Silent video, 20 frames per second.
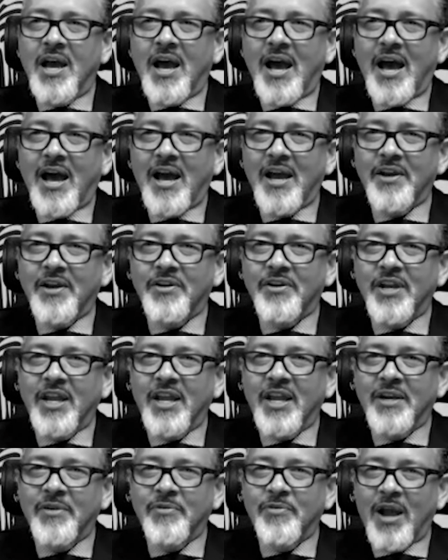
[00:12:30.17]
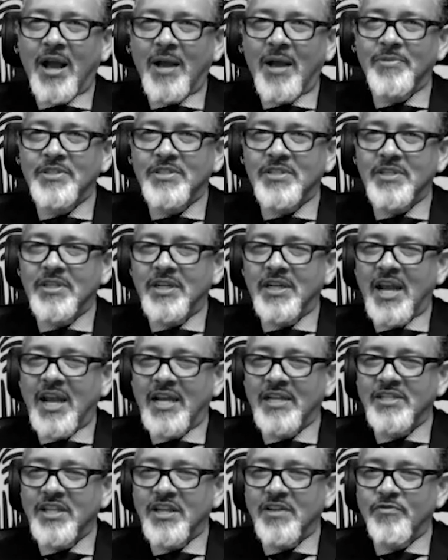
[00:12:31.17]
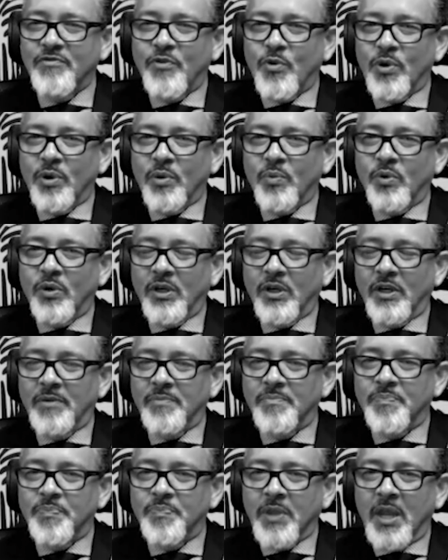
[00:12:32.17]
hired Eddie Robinson in 1941,